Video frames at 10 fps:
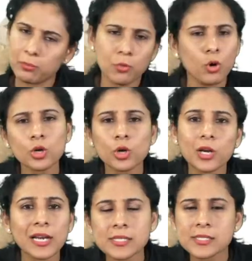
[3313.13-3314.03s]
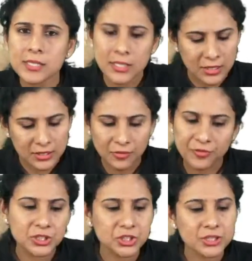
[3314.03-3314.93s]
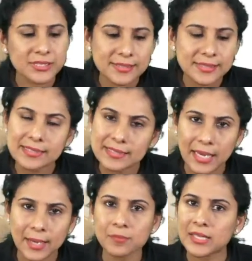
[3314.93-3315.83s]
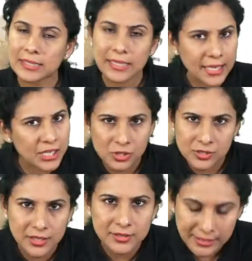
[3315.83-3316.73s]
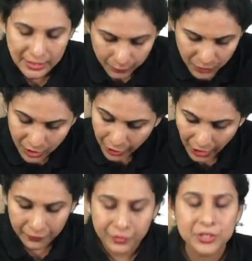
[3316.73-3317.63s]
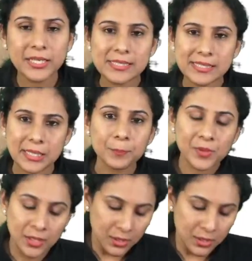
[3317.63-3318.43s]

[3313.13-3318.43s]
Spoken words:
More or less, the function is the same, the indications are the same, everything is same.